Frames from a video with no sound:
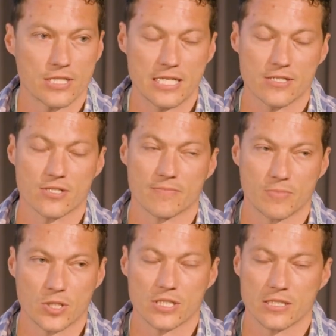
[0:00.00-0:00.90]
techs are
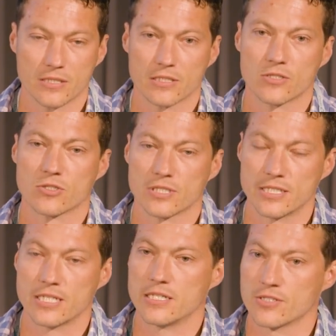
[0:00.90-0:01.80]
putting in literally
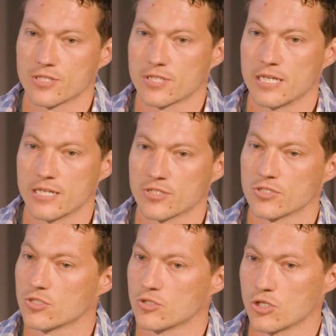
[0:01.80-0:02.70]
tens of
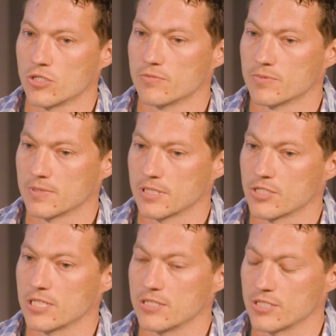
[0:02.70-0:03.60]
thousands of tube a
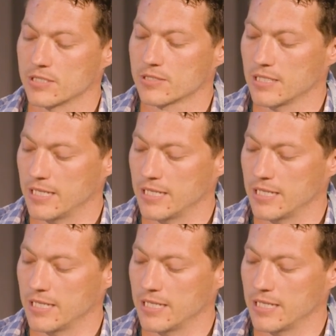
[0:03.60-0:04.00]
season,